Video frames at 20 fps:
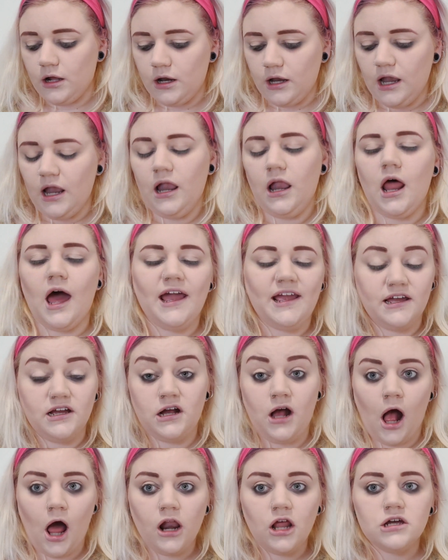light
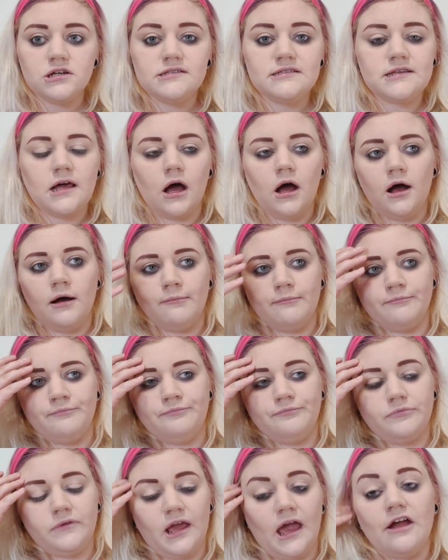colours.
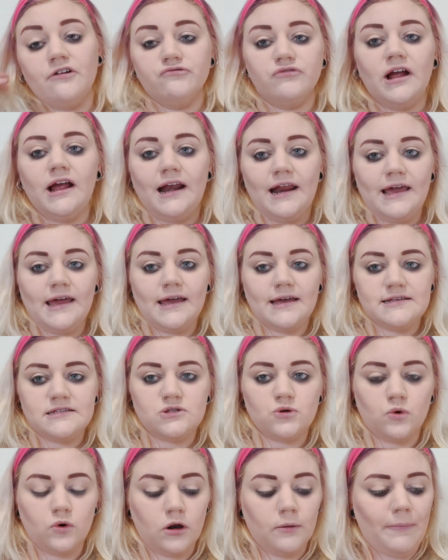It really
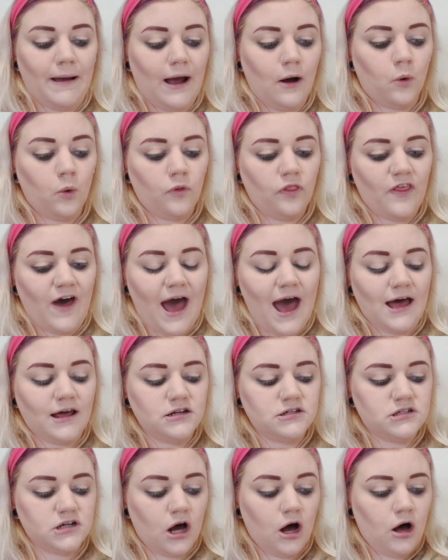is all about
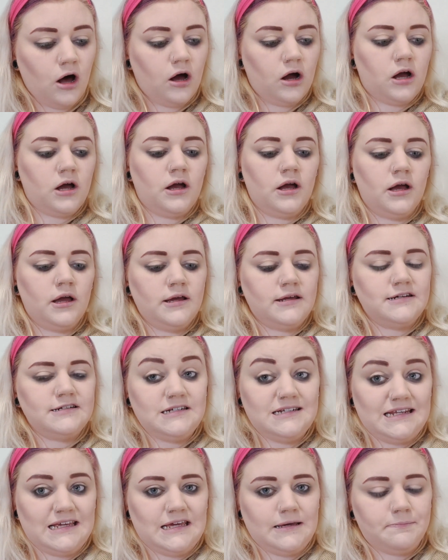that dark,
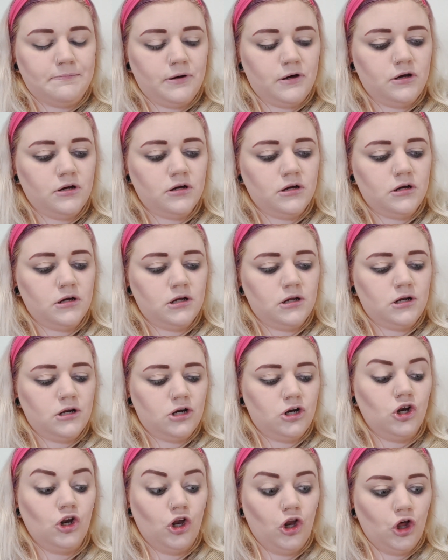deep
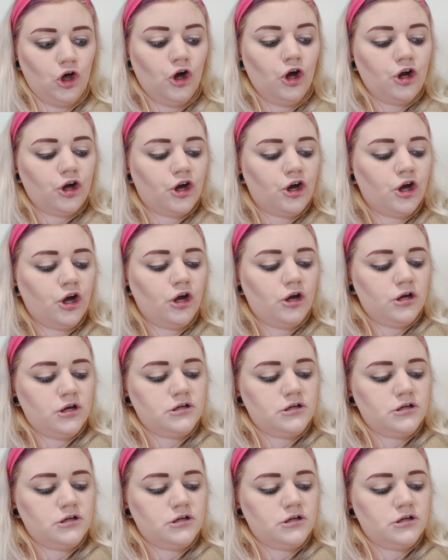look.